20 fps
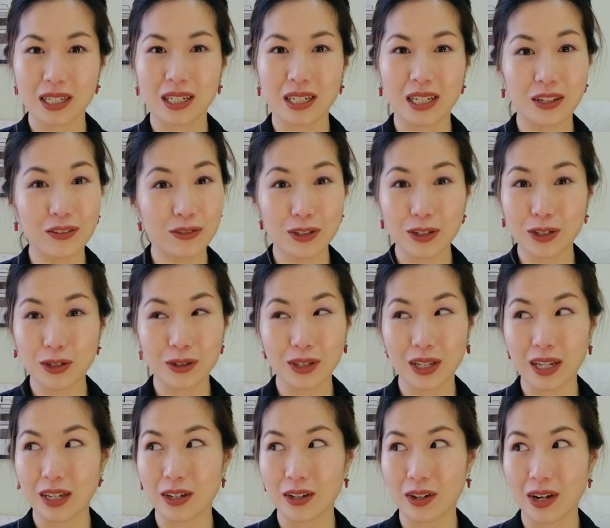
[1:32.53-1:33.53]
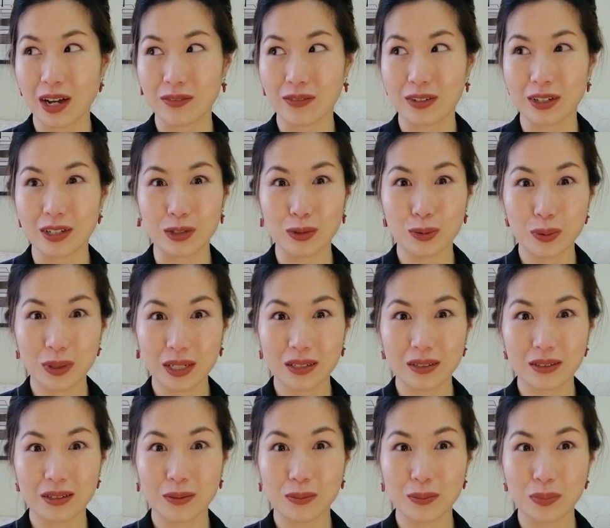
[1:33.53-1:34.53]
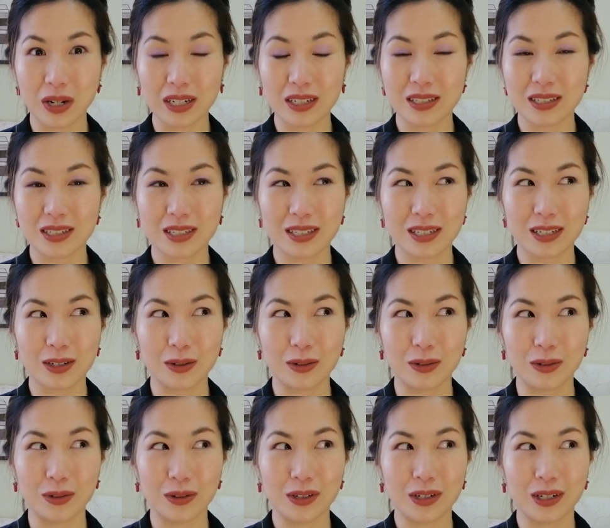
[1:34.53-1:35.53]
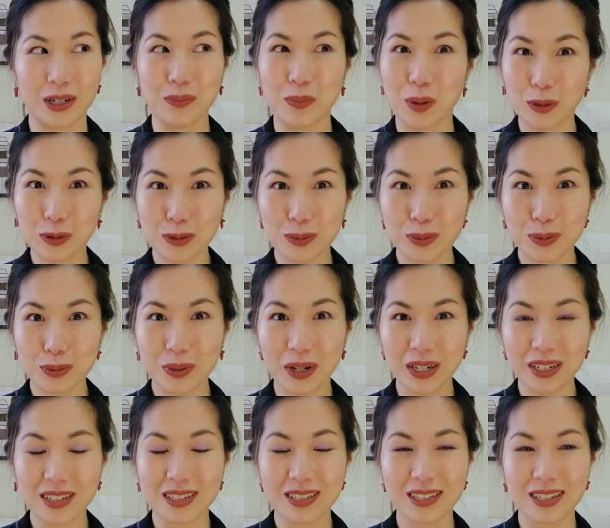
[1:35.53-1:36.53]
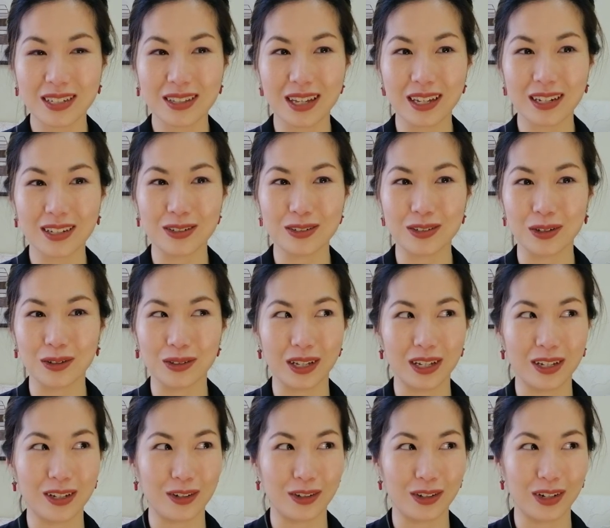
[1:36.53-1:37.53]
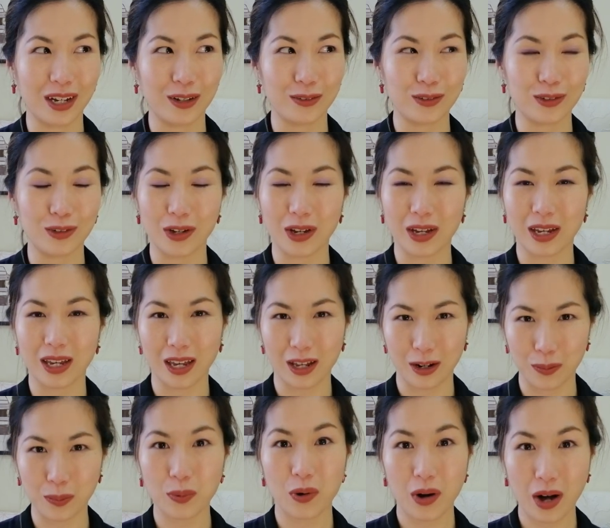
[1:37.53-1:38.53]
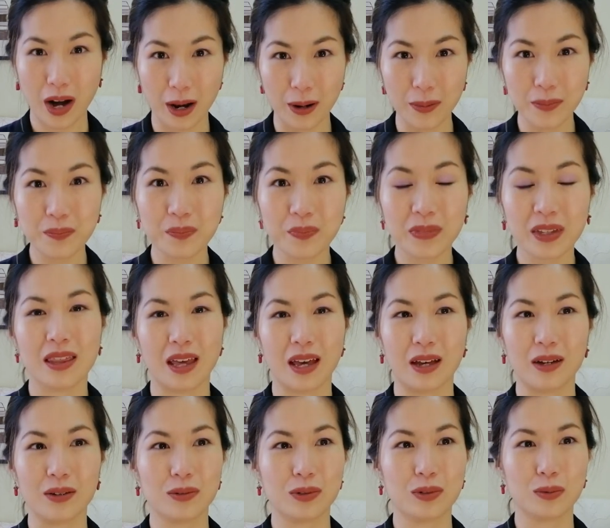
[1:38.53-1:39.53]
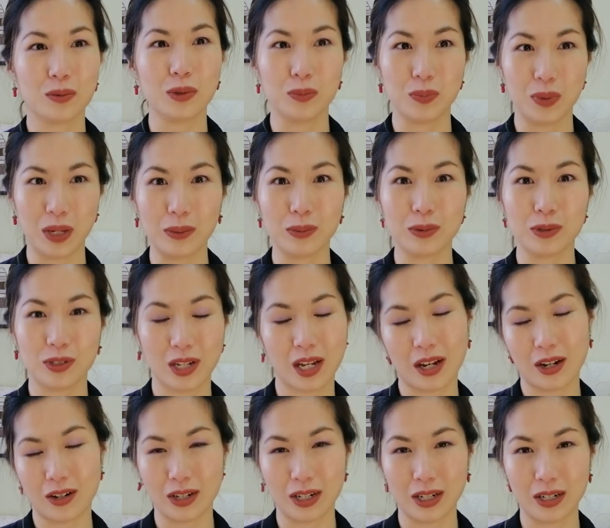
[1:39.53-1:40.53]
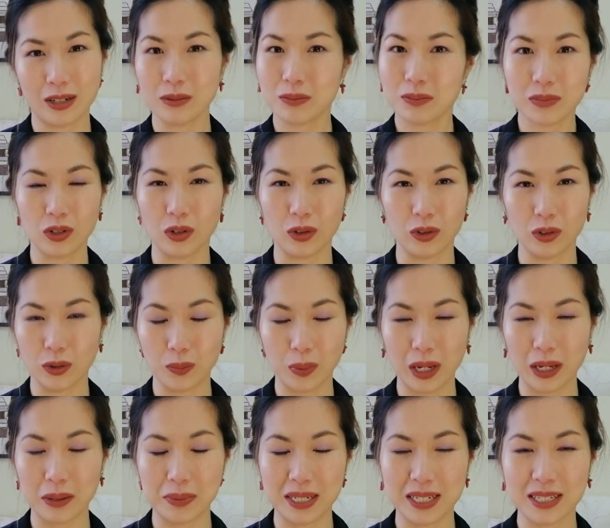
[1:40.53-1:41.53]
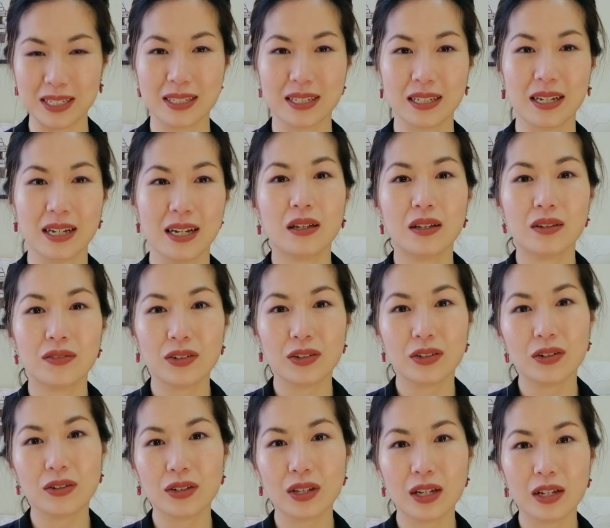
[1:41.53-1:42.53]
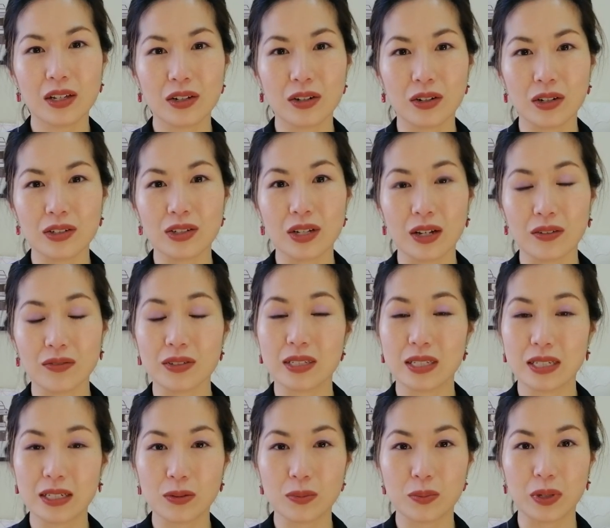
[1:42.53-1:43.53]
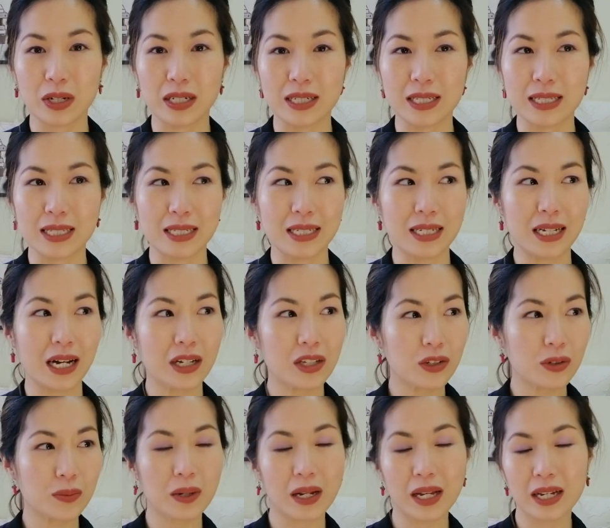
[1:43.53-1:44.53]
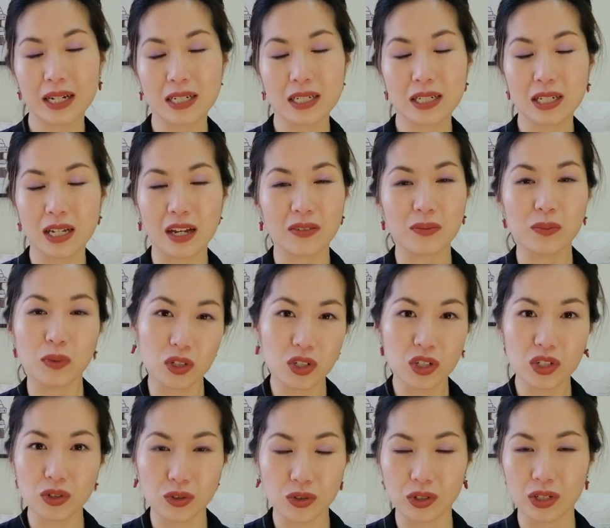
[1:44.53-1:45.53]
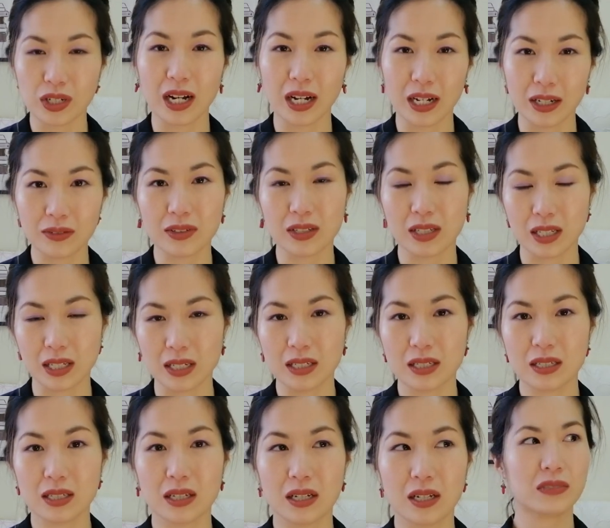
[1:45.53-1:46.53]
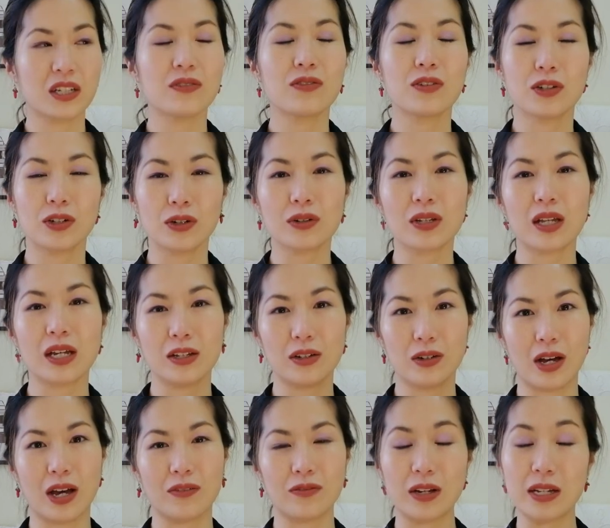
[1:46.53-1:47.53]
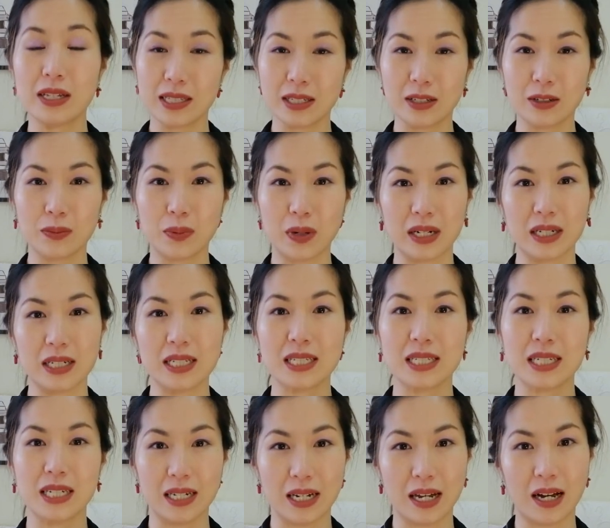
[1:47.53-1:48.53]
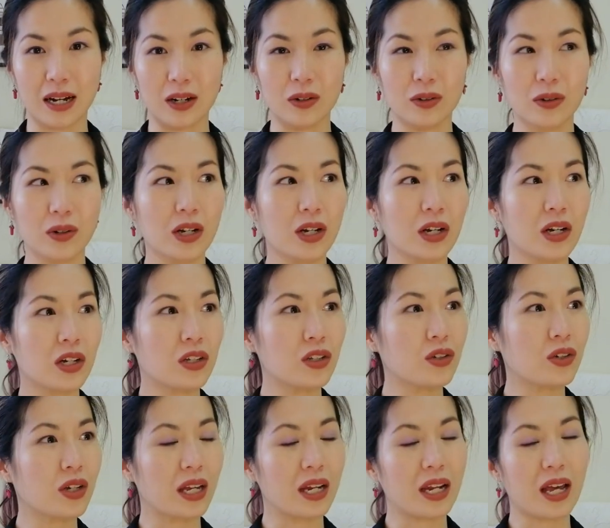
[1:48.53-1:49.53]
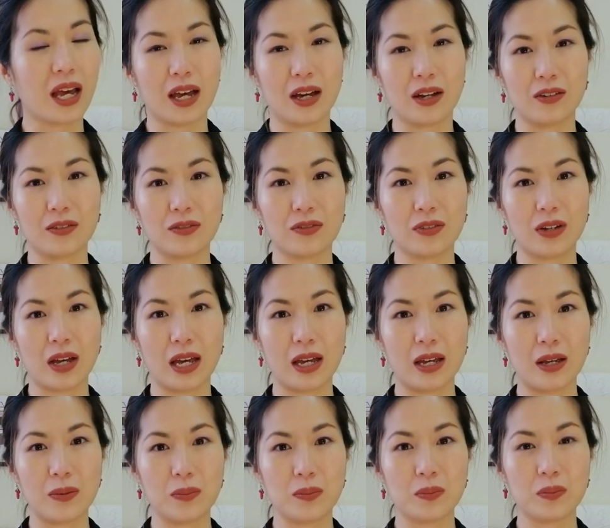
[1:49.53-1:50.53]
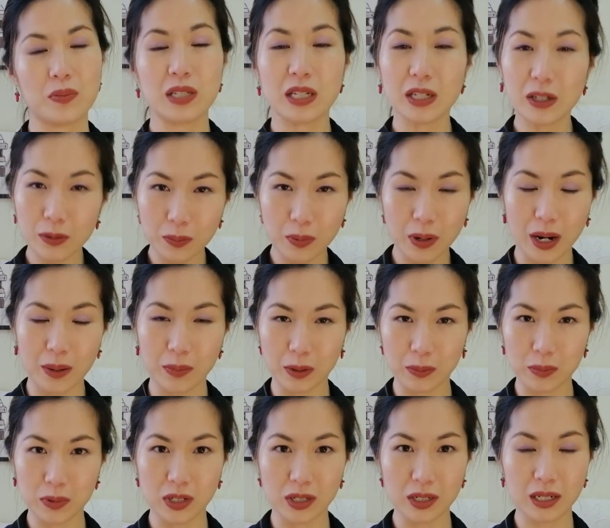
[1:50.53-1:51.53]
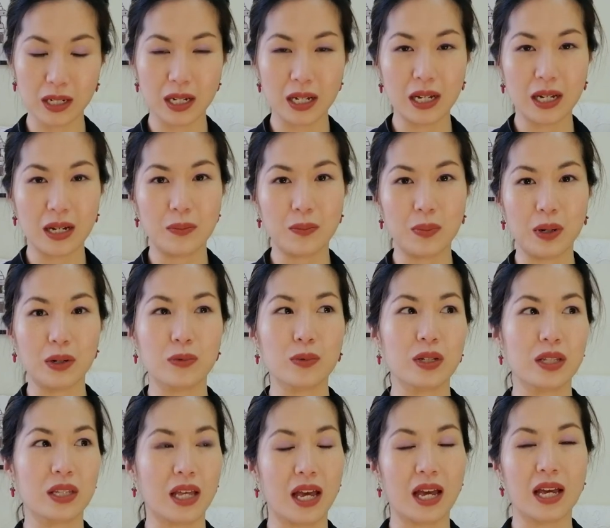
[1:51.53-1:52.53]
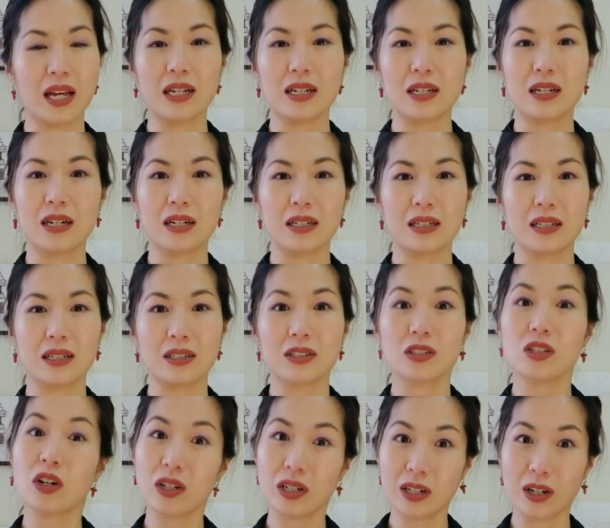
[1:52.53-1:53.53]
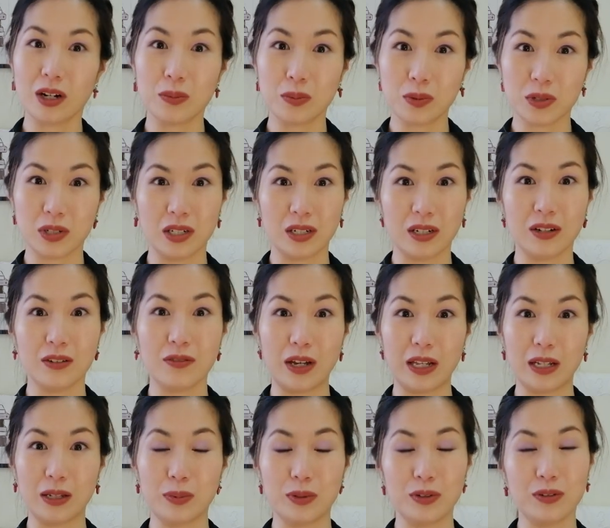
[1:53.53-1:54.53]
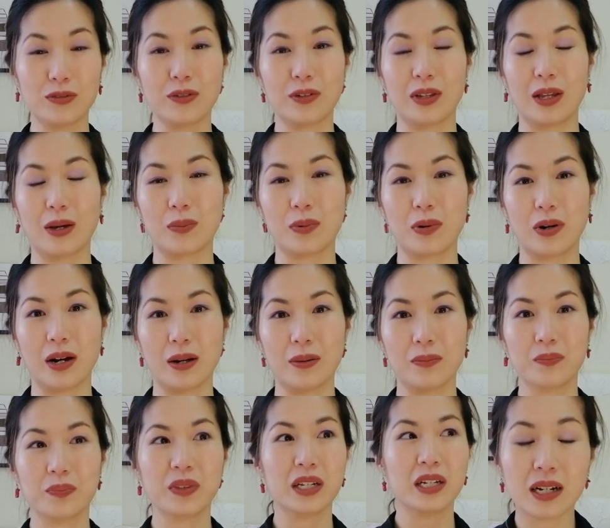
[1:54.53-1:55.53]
If you know that you're having a twin pregnancy or a multiple pregnancy, then you know that you're going to have to get a pram that will be able to carry all your babies. If you know that you're going to have a single pregnancy, are you planning to have more children after this? If you know that you have a single pregnancy now, you can have a single pram option, but with a uh, toddler option available for that pram.